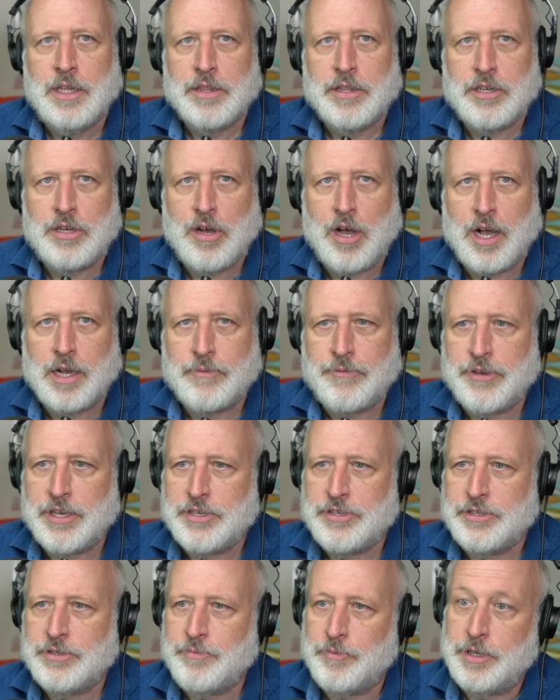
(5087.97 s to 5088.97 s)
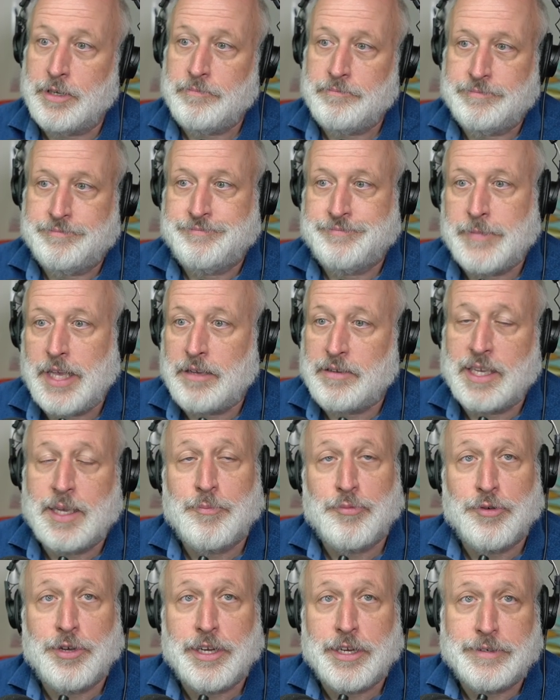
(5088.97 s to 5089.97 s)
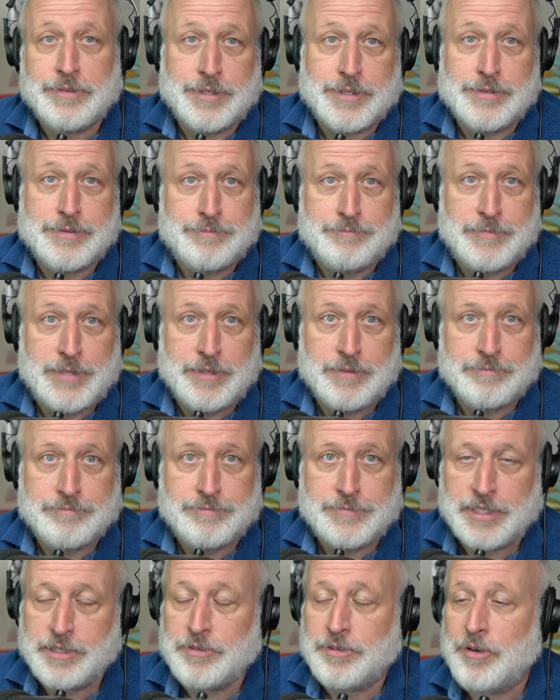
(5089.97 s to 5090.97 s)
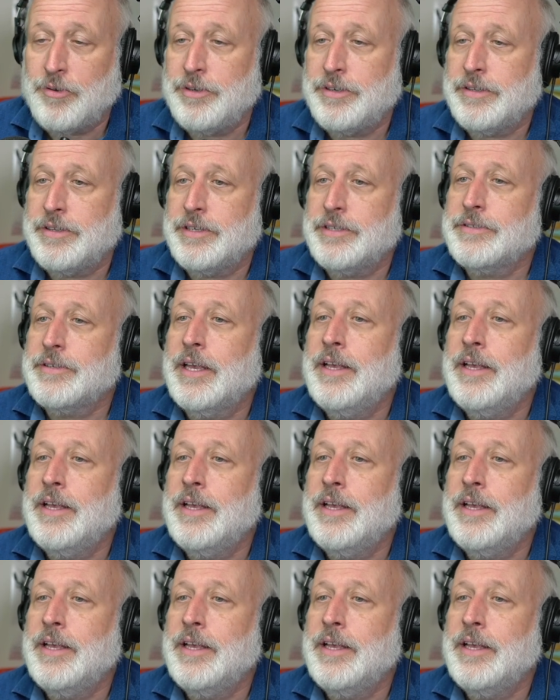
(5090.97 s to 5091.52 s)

The dogfish, well, I'll keep reading because he'll, he'll go into this.